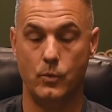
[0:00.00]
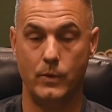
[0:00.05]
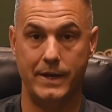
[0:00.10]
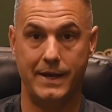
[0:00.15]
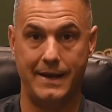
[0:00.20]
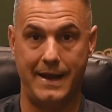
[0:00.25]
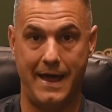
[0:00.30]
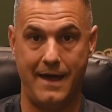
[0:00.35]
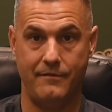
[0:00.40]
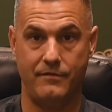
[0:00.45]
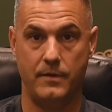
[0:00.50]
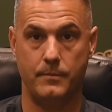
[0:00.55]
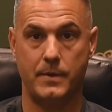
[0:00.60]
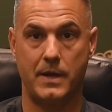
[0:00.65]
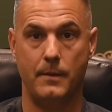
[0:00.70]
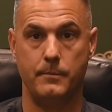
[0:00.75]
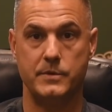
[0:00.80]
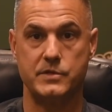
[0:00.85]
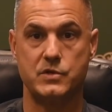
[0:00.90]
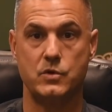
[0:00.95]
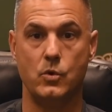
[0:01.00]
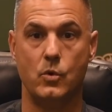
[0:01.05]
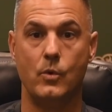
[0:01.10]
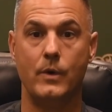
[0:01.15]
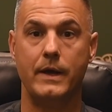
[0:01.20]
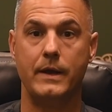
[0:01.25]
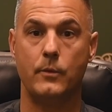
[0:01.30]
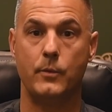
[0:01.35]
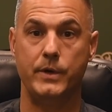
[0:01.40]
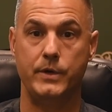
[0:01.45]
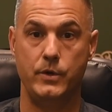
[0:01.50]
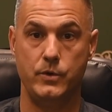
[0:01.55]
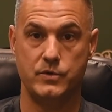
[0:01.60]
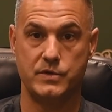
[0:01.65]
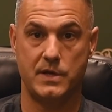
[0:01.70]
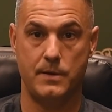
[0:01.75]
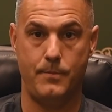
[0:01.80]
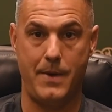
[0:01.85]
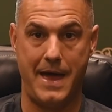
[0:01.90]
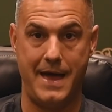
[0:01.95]
we can have them come to school in a
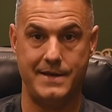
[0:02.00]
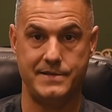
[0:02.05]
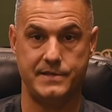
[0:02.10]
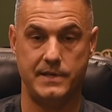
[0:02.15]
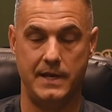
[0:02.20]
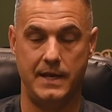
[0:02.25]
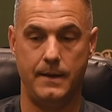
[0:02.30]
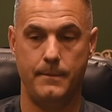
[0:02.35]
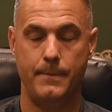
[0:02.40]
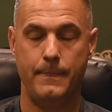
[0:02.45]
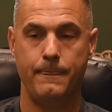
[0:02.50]
reduced capacity.